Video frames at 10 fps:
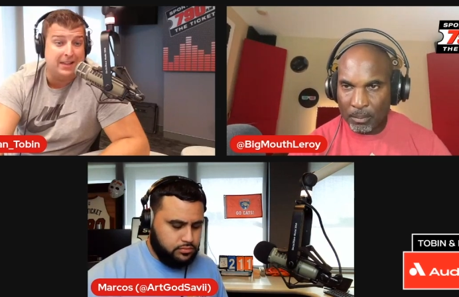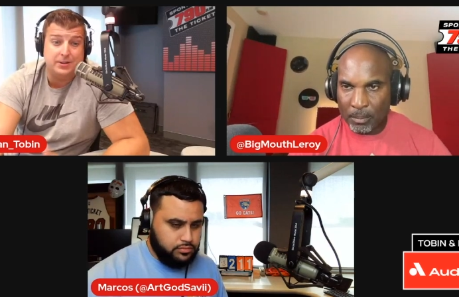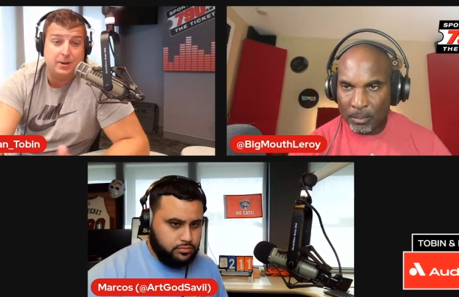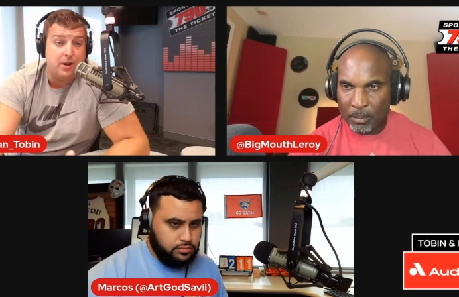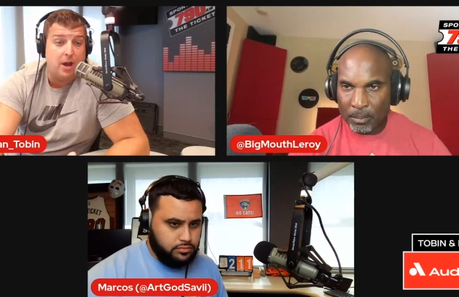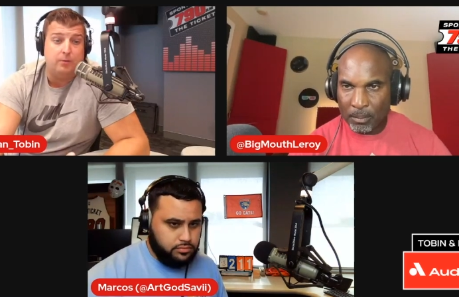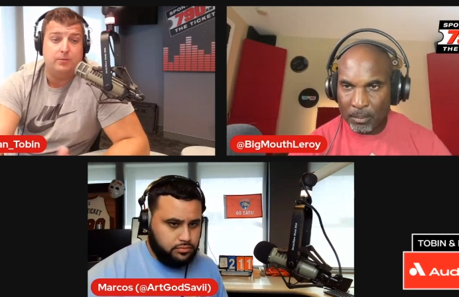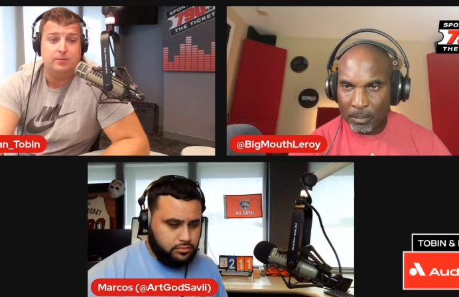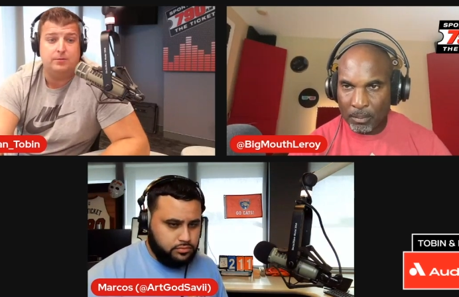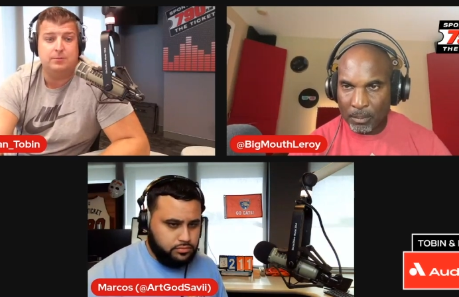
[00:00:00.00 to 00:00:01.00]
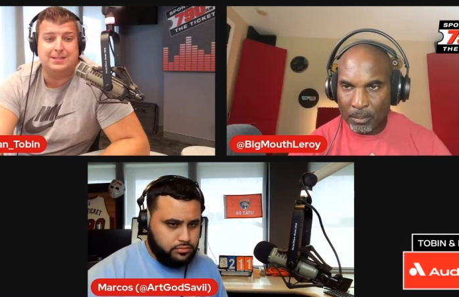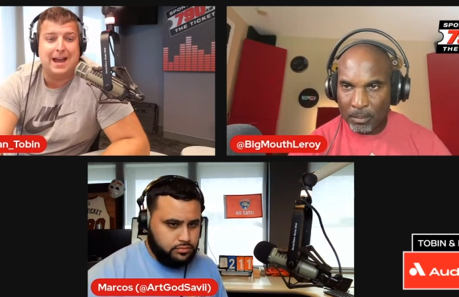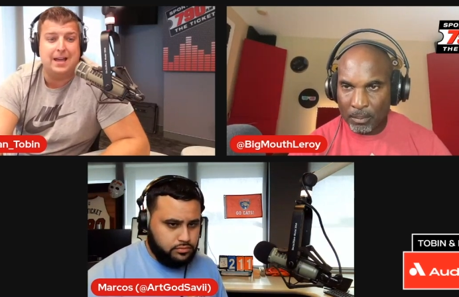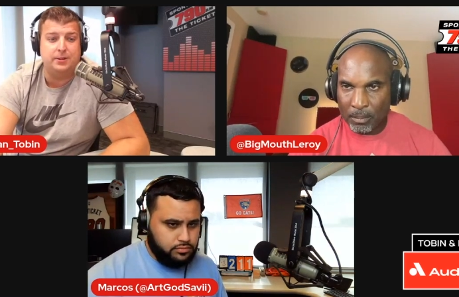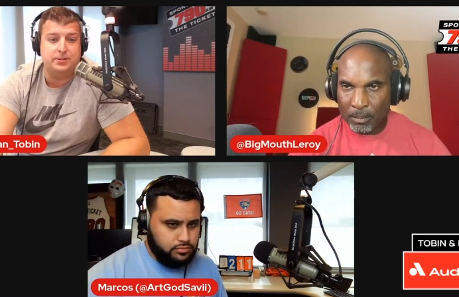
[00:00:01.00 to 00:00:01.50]
Speaker 1: you don't know. With
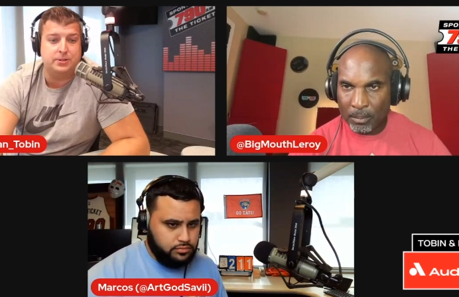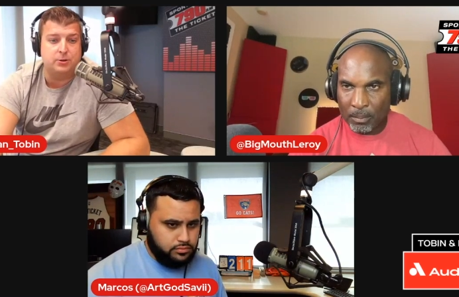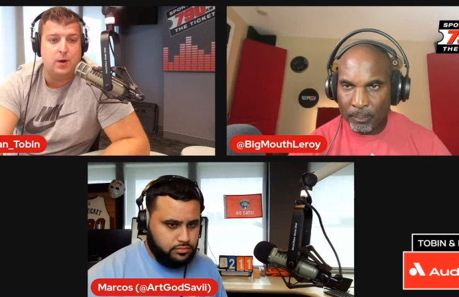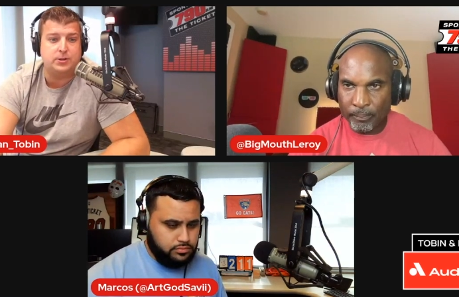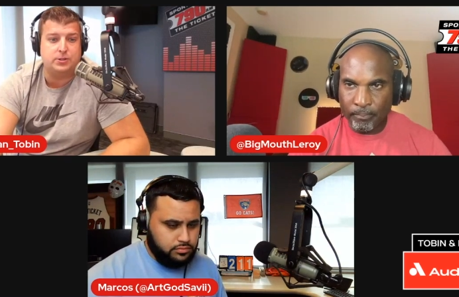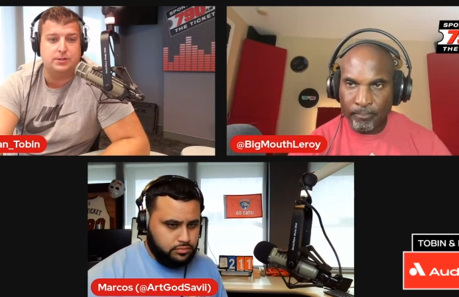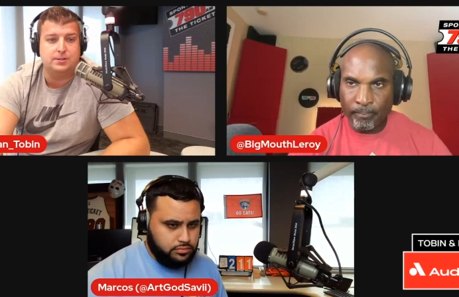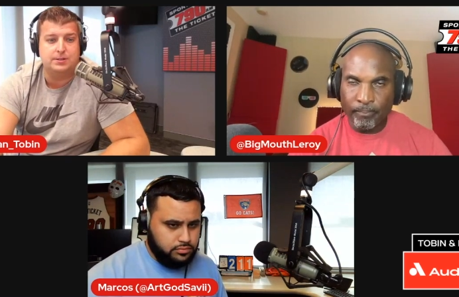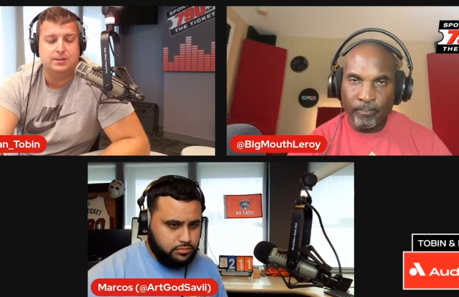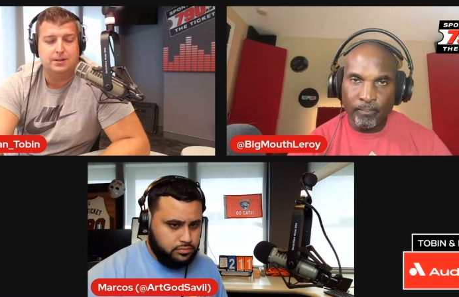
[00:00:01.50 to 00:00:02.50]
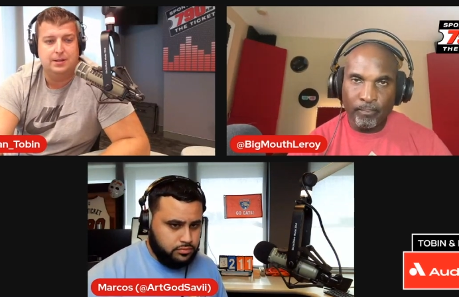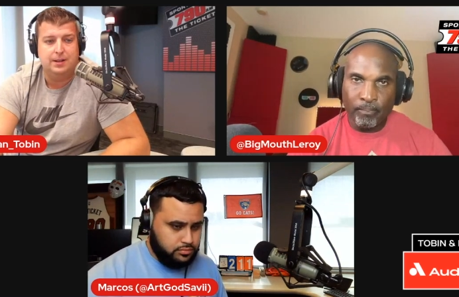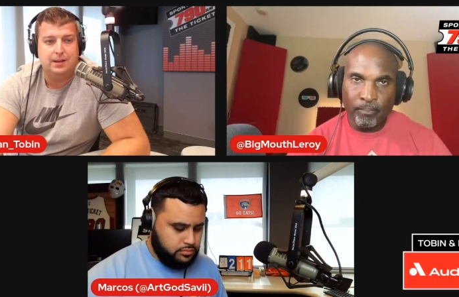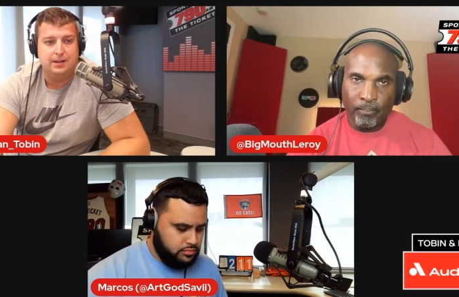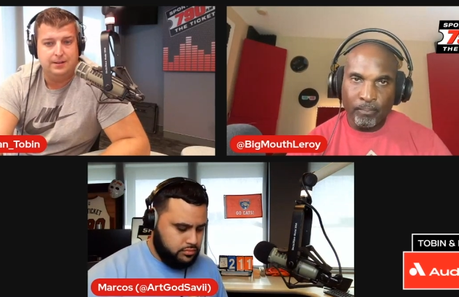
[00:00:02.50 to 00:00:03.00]
Tyler, there's still questions,
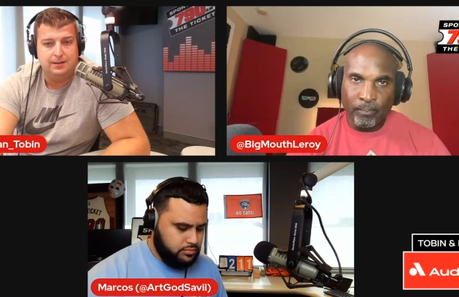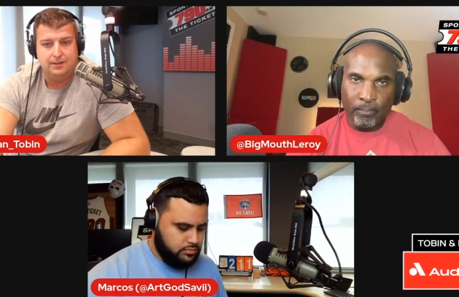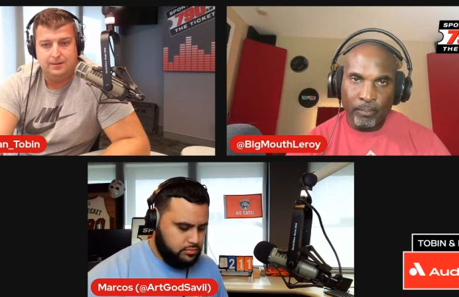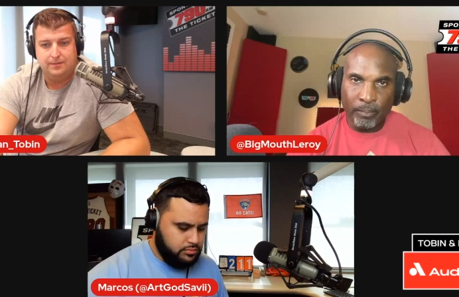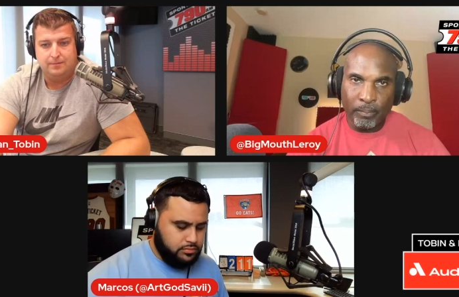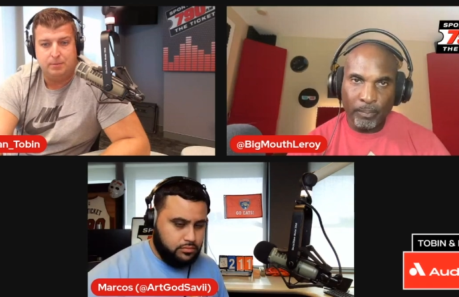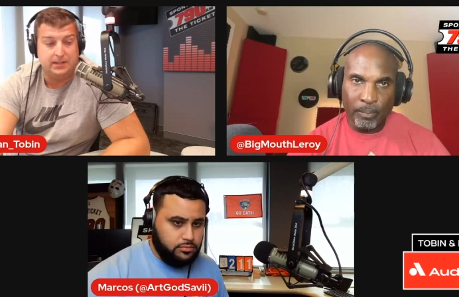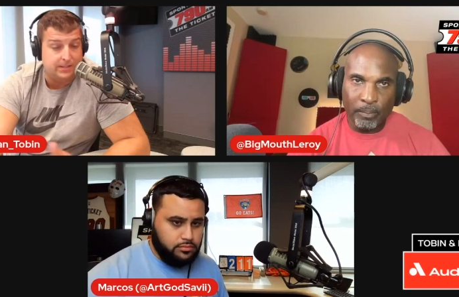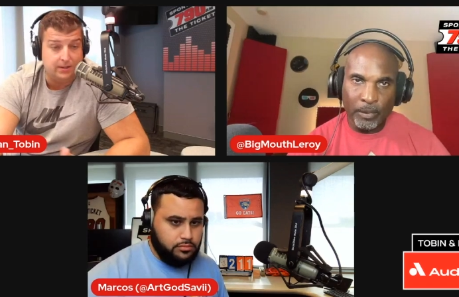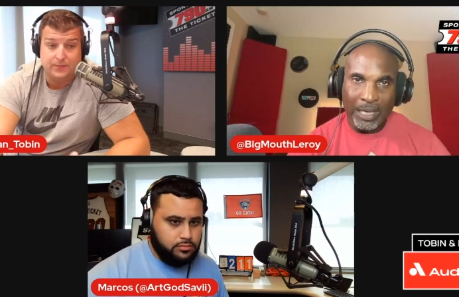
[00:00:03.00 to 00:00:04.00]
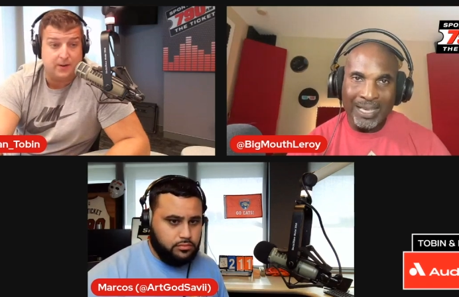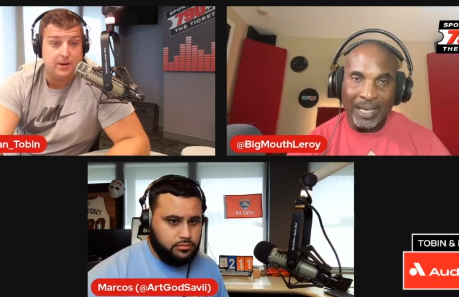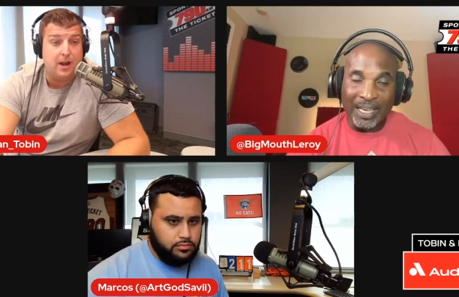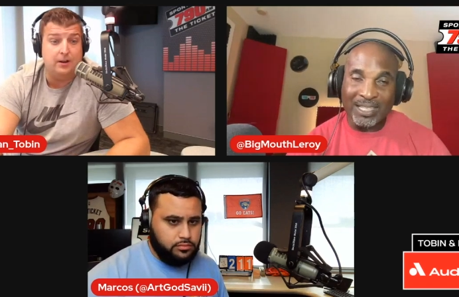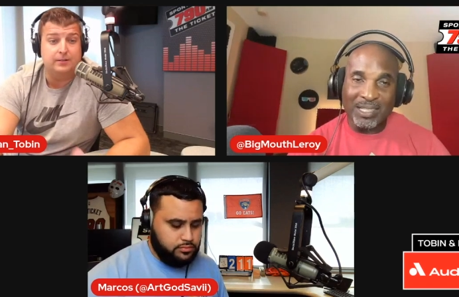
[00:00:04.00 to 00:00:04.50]
Speaker 2: but he's still very
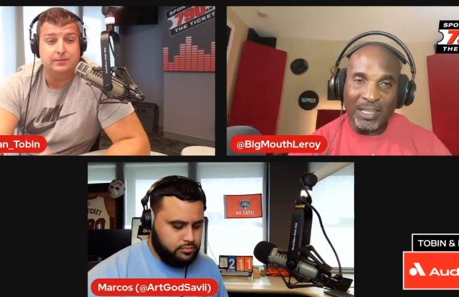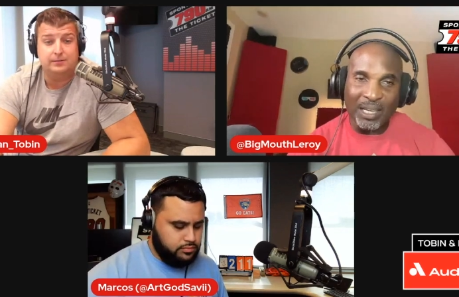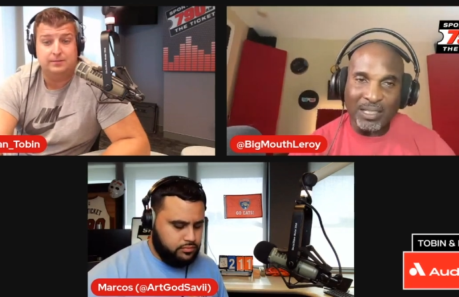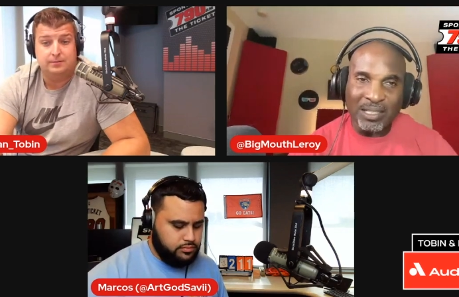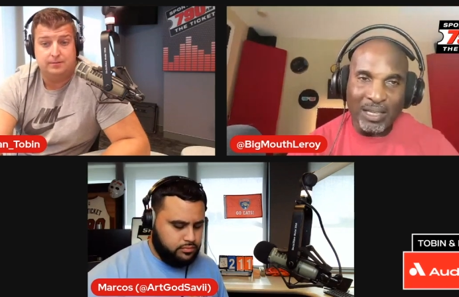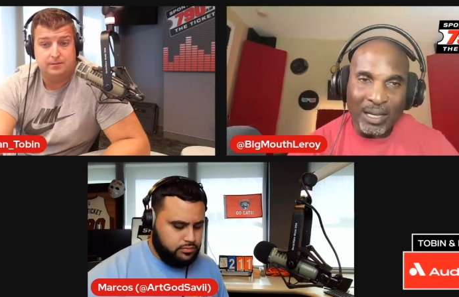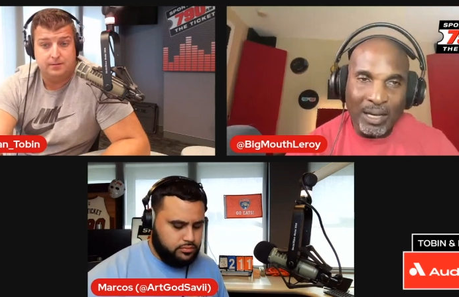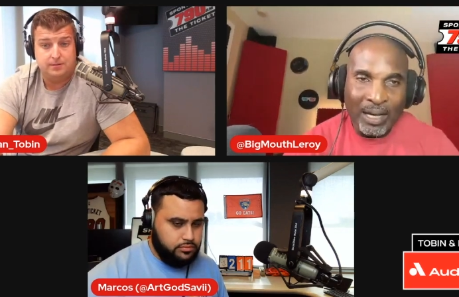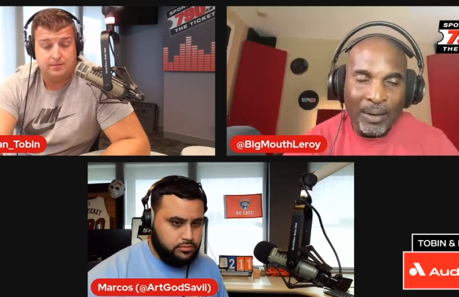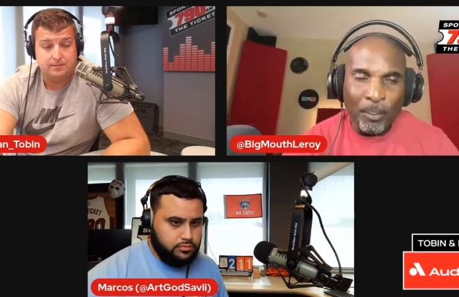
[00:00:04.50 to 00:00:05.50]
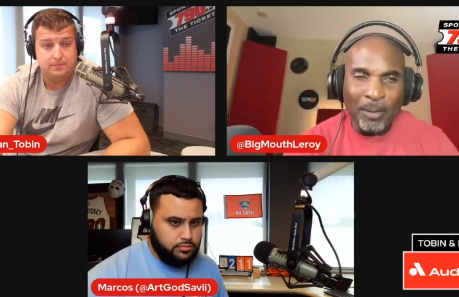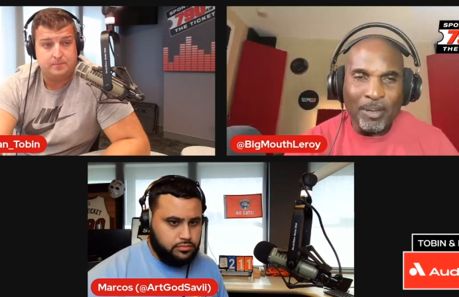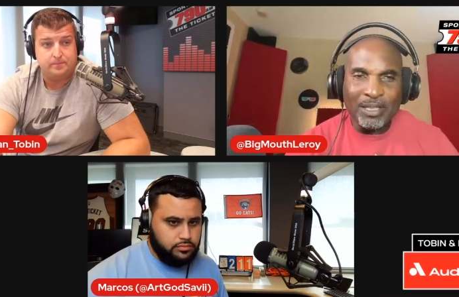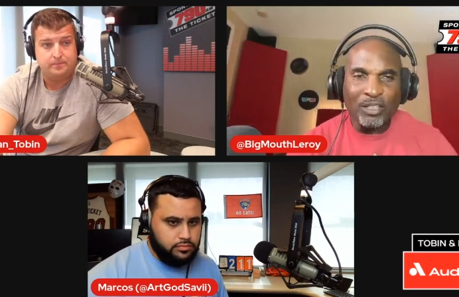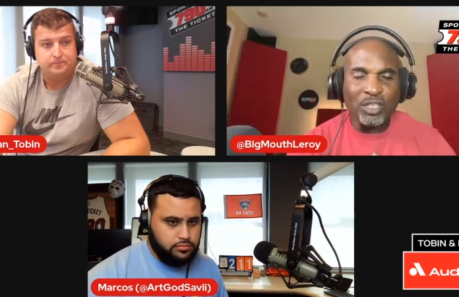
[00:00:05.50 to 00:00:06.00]
young. Is is but but
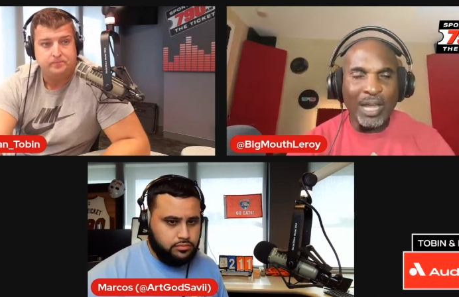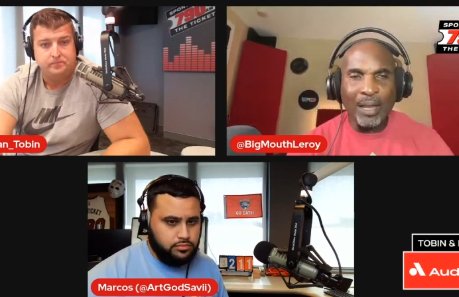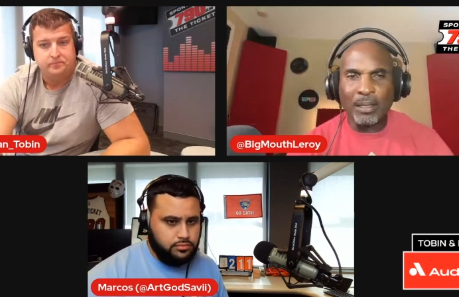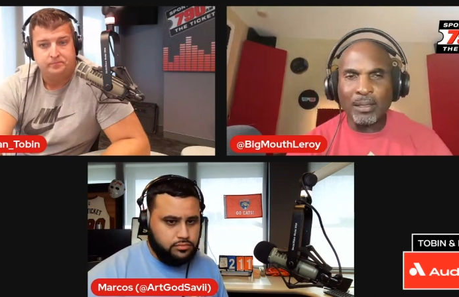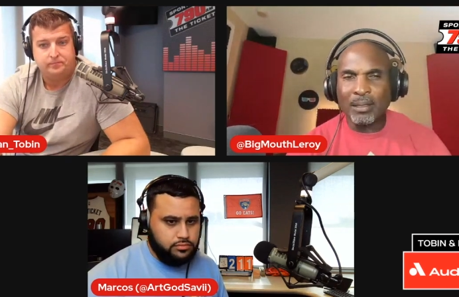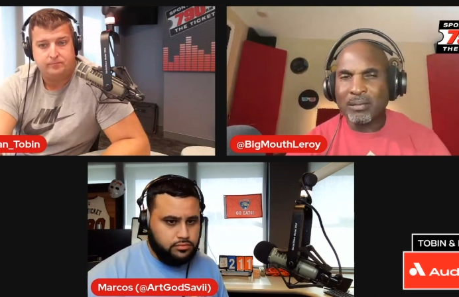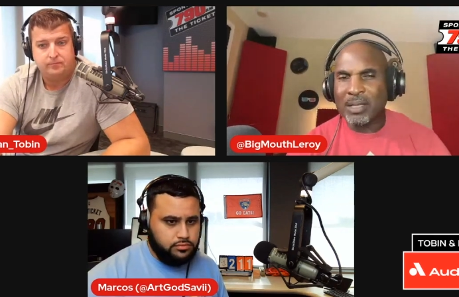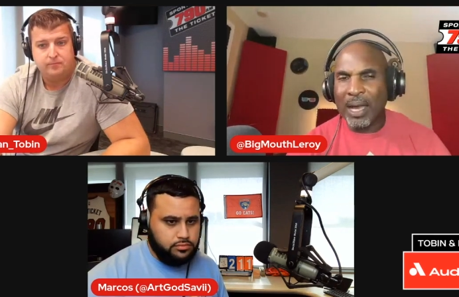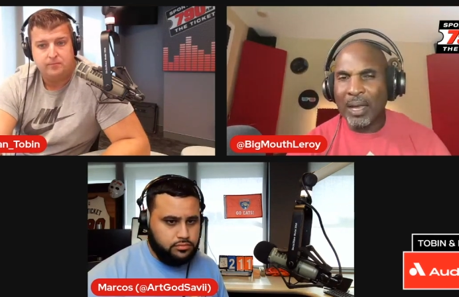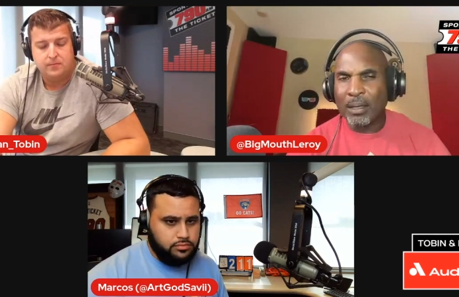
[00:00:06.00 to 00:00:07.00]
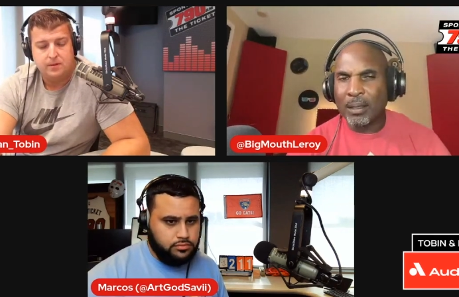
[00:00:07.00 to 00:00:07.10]
there's not there's not